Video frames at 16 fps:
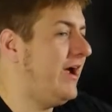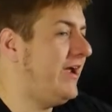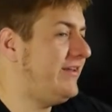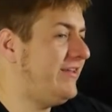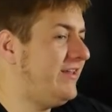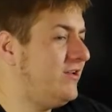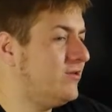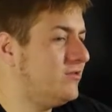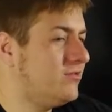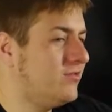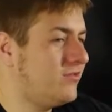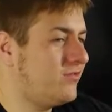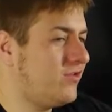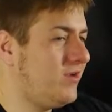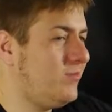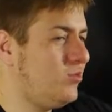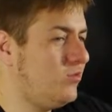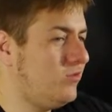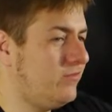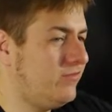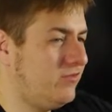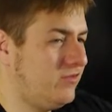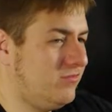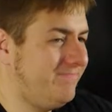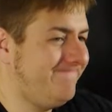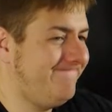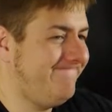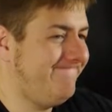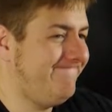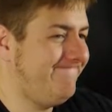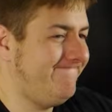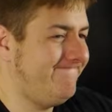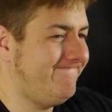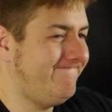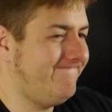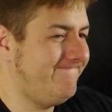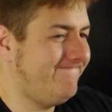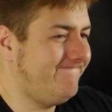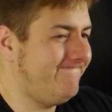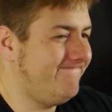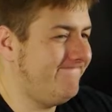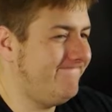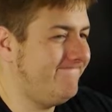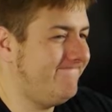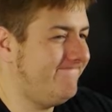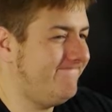Ideal. Three moves. Hmm.